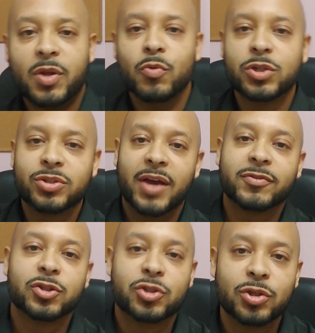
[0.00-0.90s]
what you
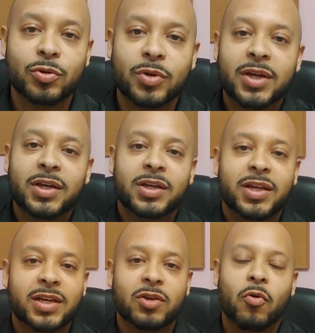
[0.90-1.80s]
have to do
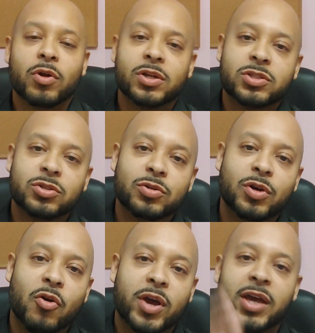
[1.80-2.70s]
in order
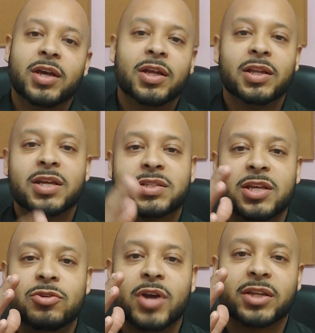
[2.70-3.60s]
to okay let's
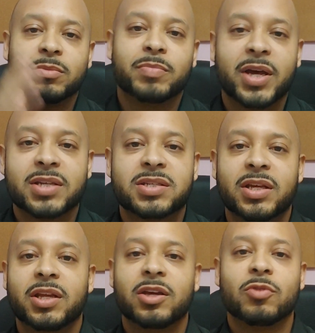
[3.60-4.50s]
say you got the best
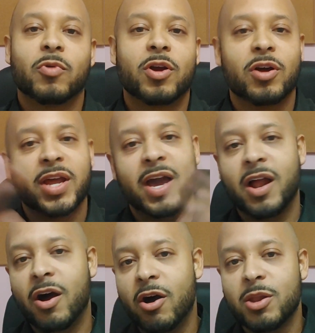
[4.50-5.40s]
city in the world they got
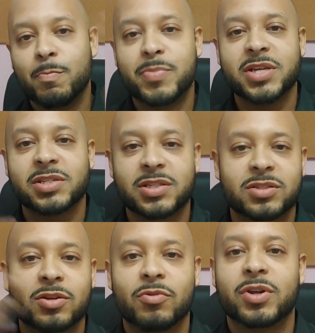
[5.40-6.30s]
all the
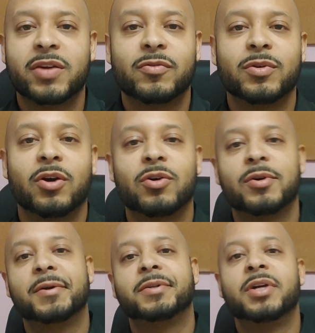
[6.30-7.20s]
businesses going
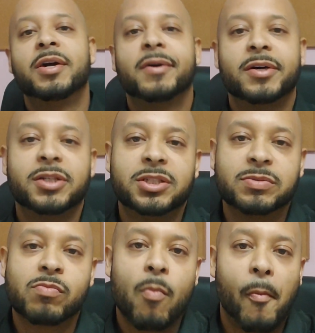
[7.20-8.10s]
on
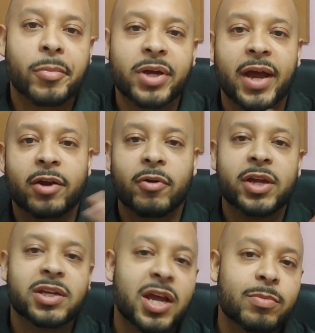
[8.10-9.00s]
um, we got
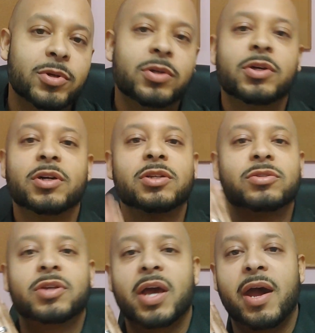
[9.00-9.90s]
great
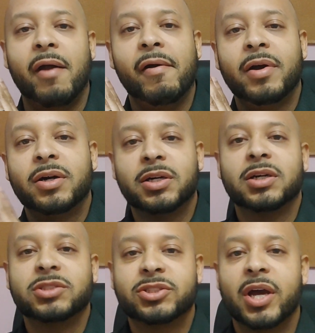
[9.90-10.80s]
neighborhoods you got
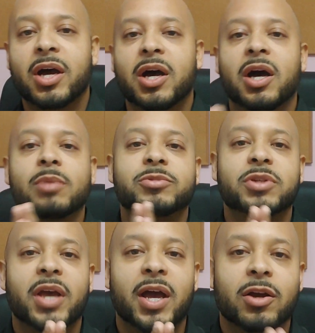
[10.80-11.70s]
uh, jobs
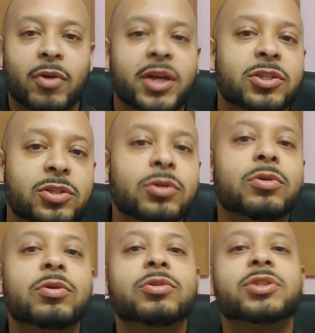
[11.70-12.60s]
you got great
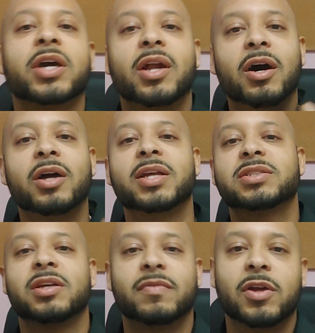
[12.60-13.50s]
schools you got all that
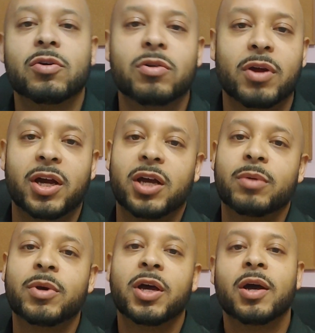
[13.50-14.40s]
stuff low
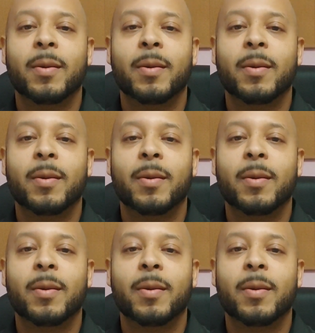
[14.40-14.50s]
crime